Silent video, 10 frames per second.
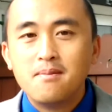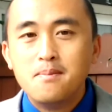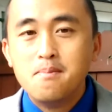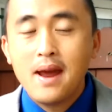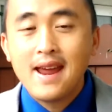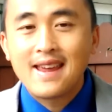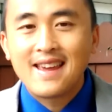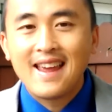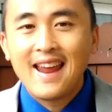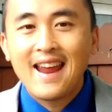make
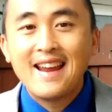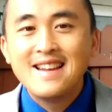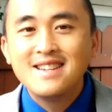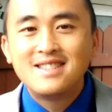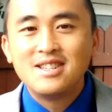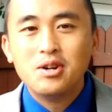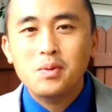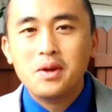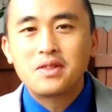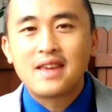any deal
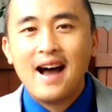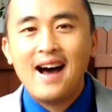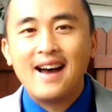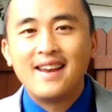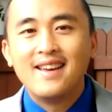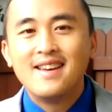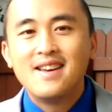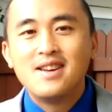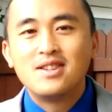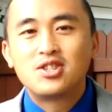with God
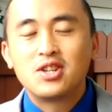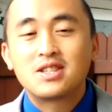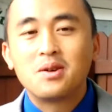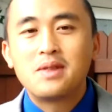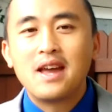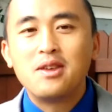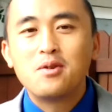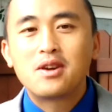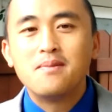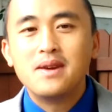just so that you
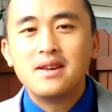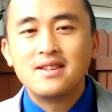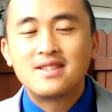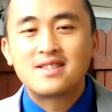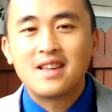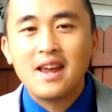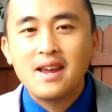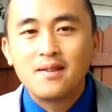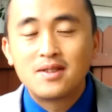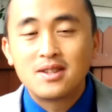could be
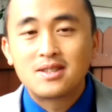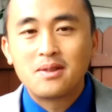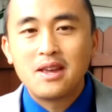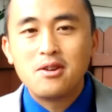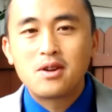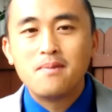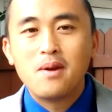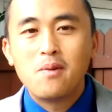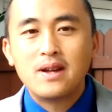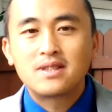saved, so that you could be
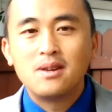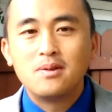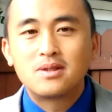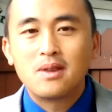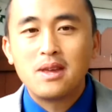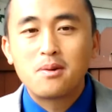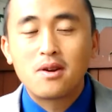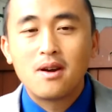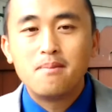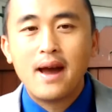rescued, so that you could
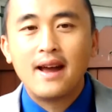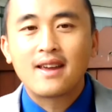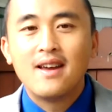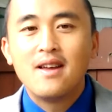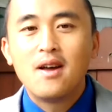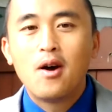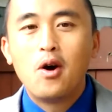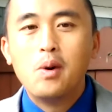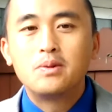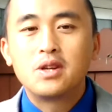come back
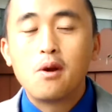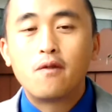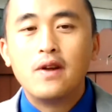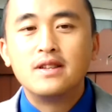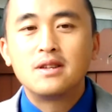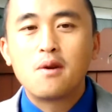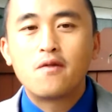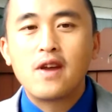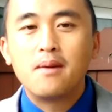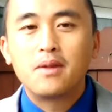home to your friends and your
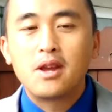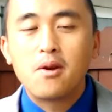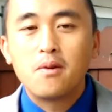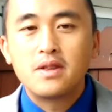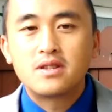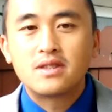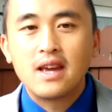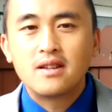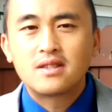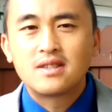family here in the States.